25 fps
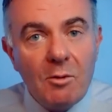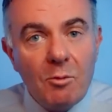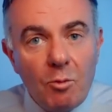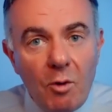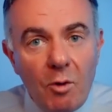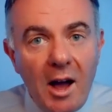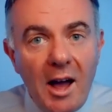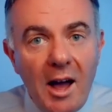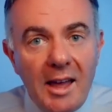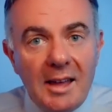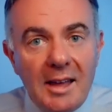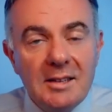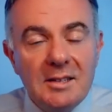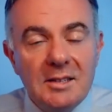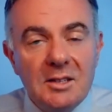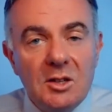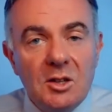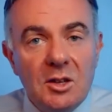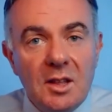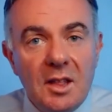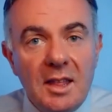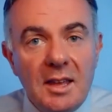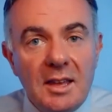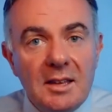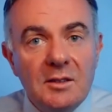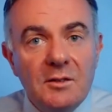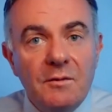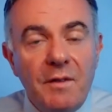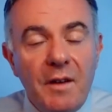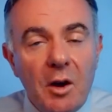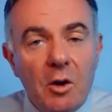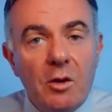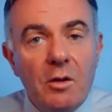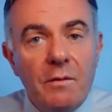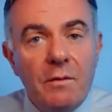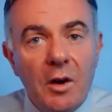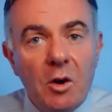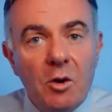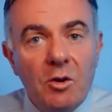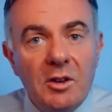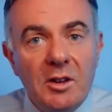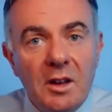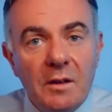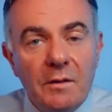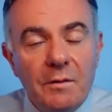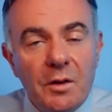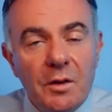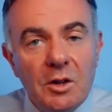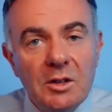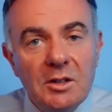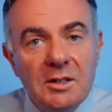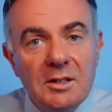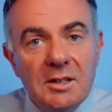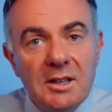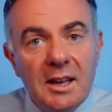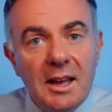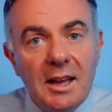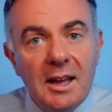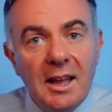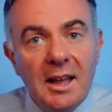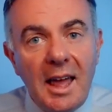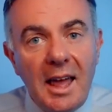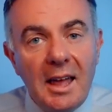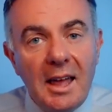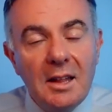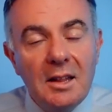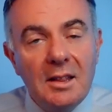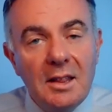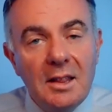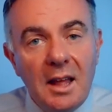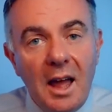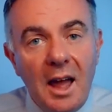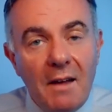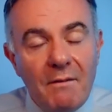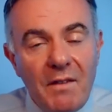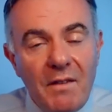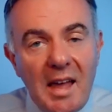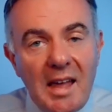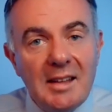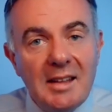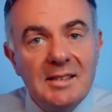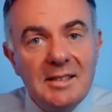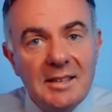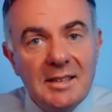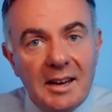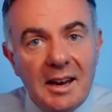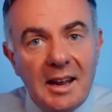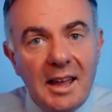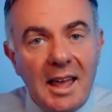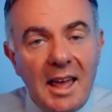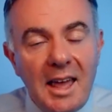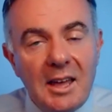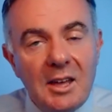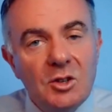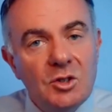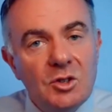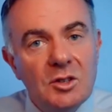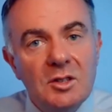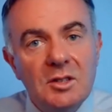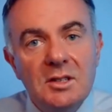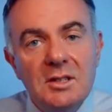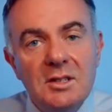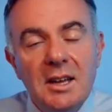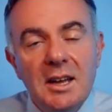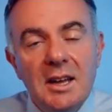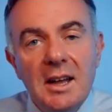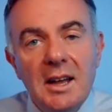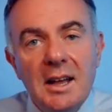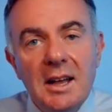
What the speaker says: rise to these very, very difficult events and occasions.